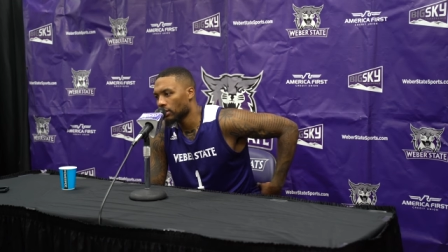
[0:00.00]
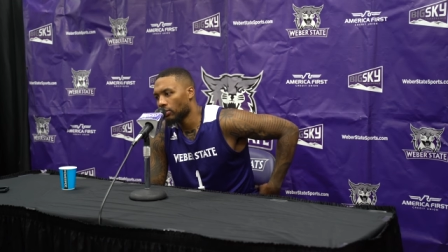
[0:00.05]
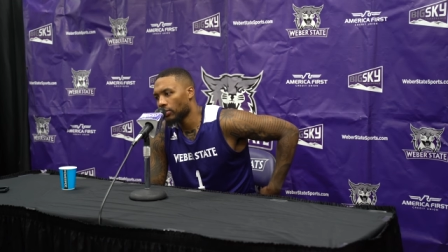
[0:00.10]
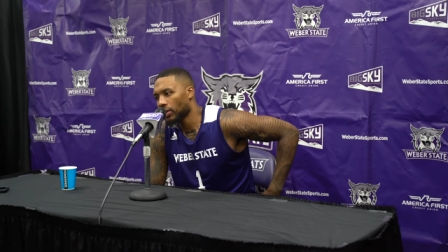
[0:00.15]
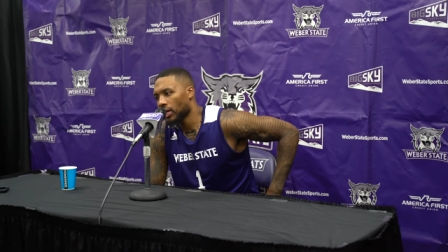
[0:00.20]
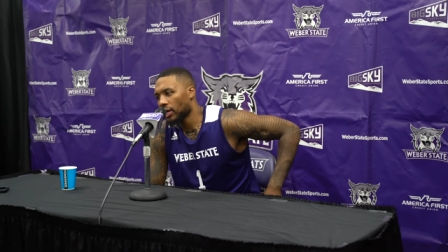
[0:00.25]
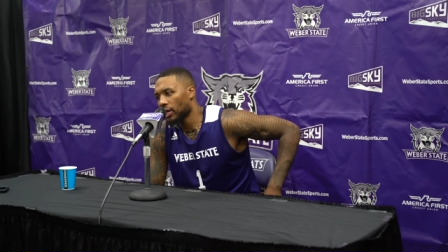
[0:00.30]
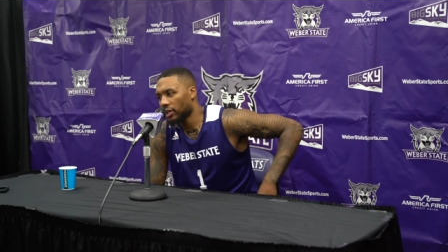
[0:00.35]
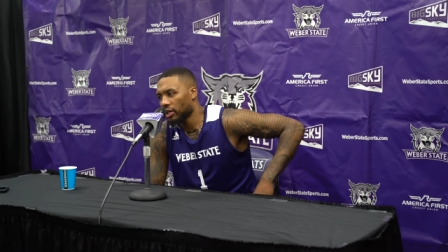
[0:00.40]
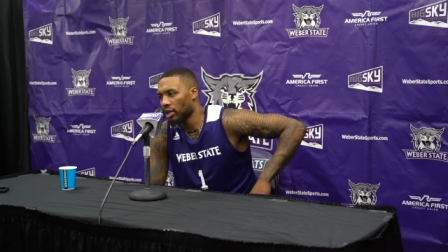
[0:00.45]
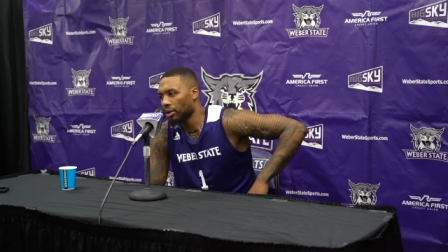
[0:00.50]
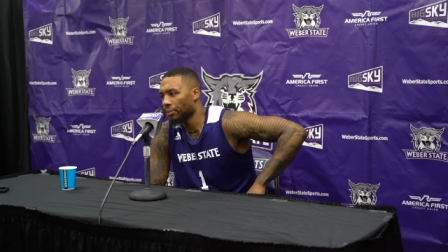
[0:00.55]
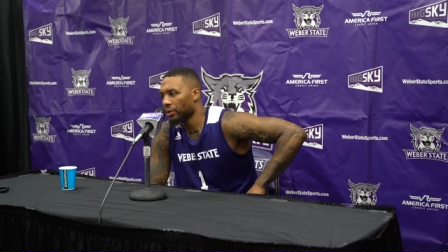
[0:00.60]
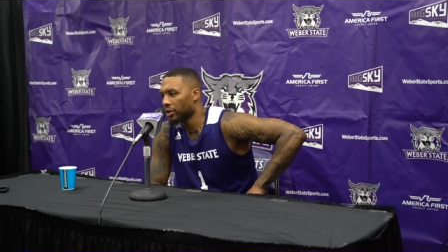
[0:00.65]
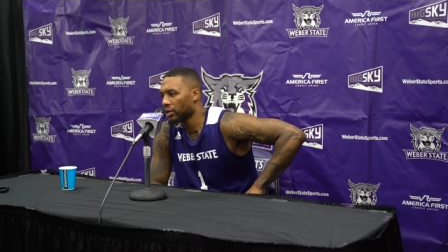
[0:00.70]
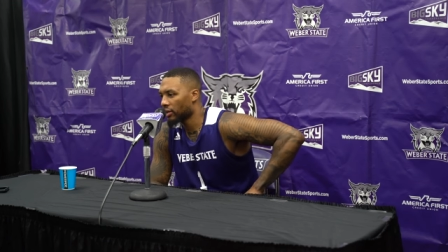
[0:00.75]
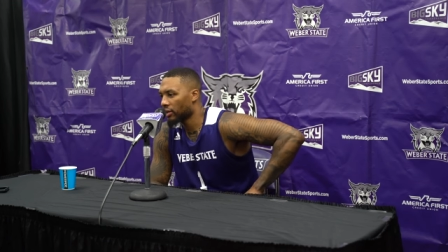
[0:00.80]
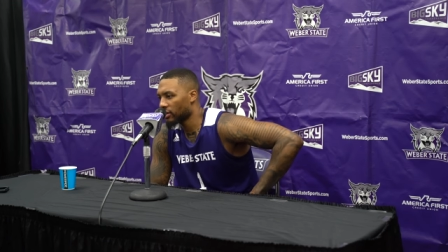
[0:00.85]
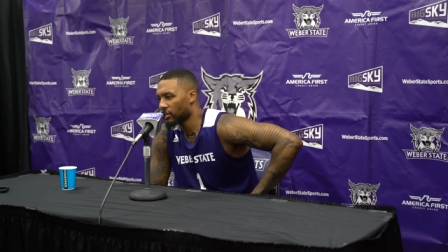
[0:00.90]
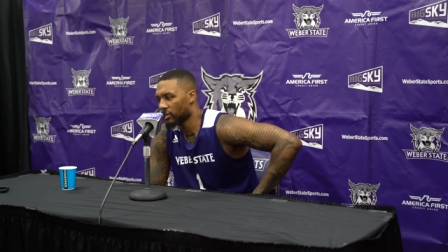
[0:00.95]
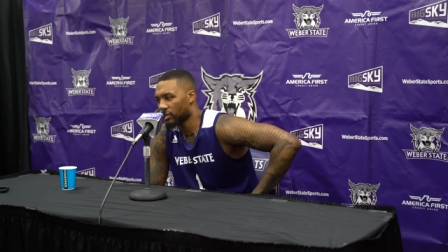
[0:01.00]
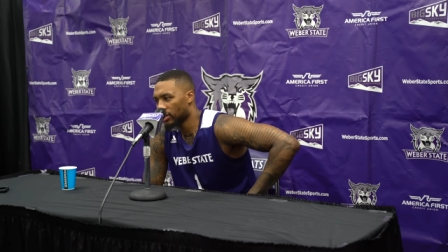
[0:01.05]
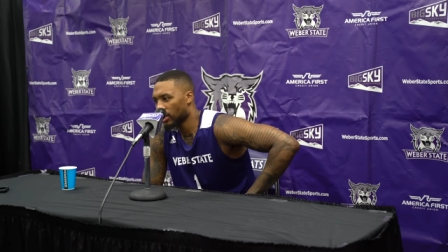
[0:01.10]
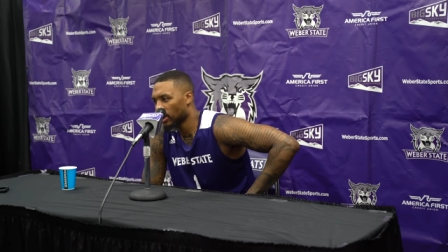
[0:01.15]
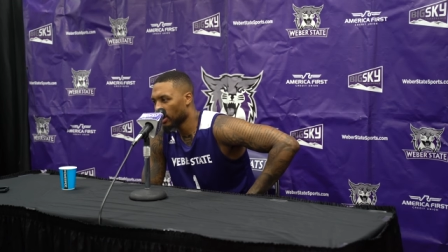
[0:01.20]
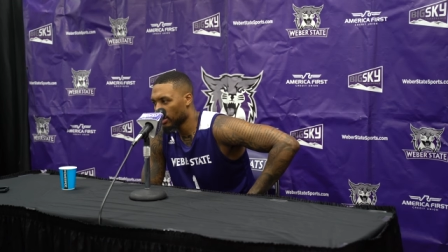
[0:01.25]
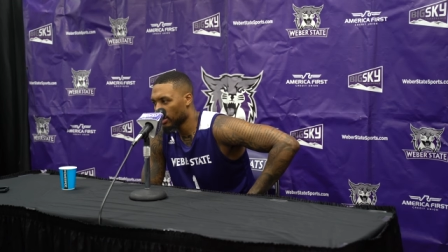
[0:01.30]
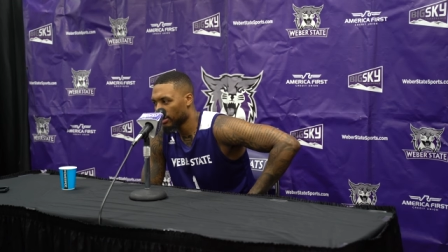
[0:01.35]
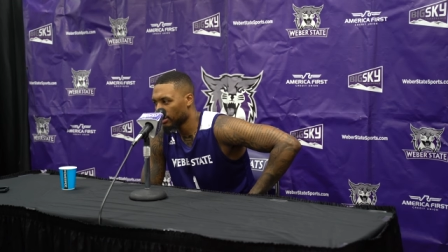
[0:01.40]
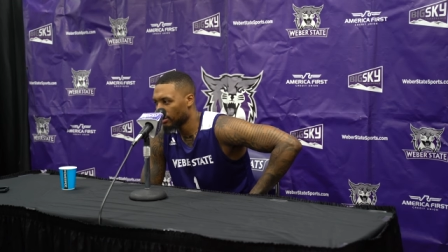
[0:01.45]
when I come here, it's
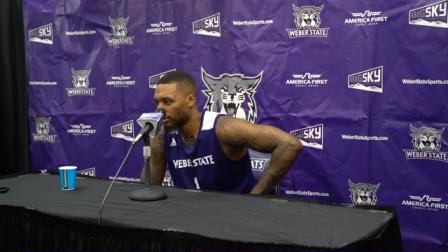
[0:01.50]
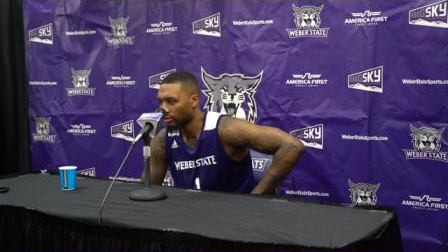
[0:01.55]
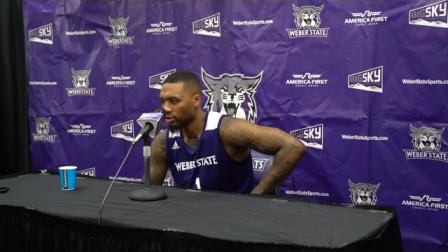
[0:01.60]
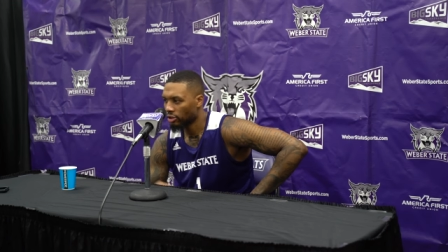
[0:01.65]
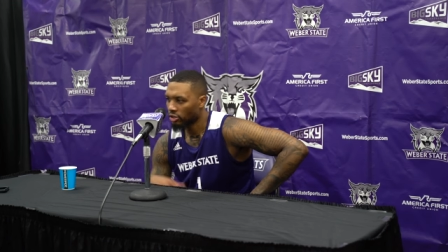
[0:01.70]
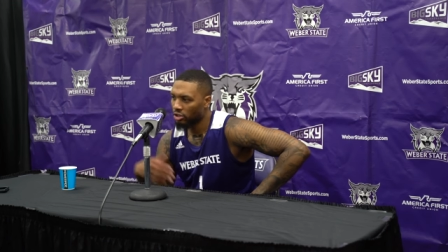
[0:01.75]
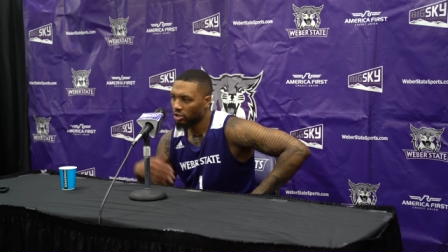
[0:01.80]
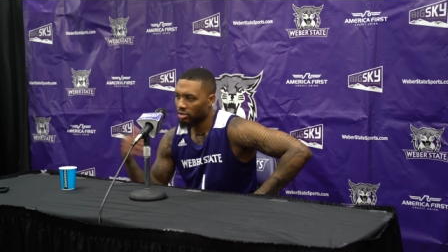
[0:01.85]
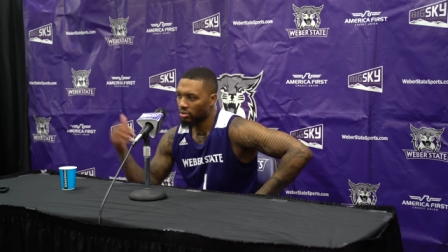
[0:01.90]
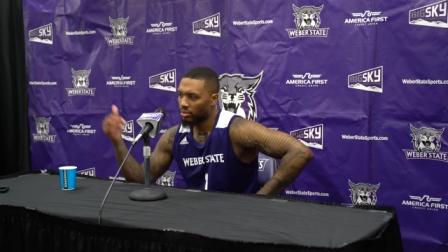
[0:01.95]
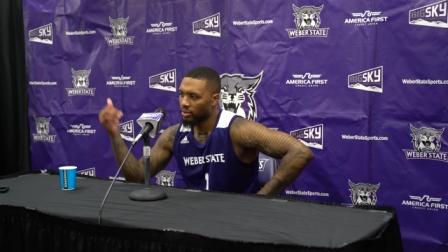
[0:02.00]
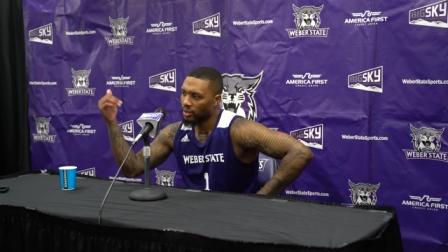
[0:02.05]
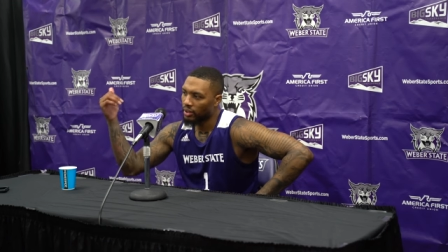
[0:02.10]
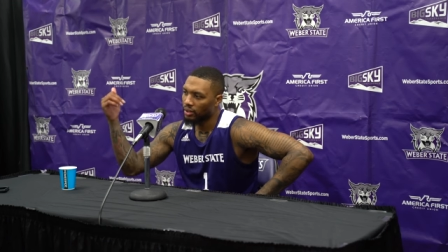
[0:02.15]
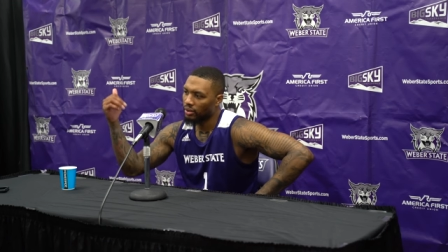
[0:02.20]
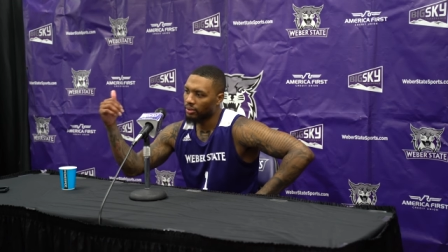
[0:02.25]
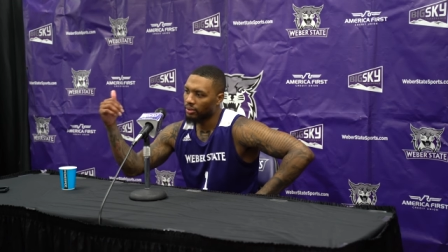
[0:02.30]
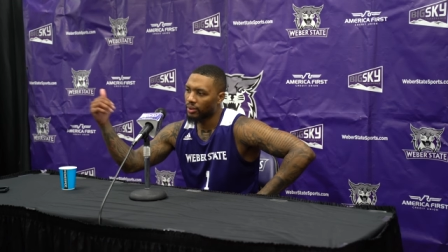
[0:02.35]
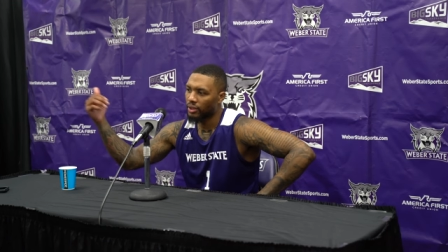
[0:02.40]
like, you know, we,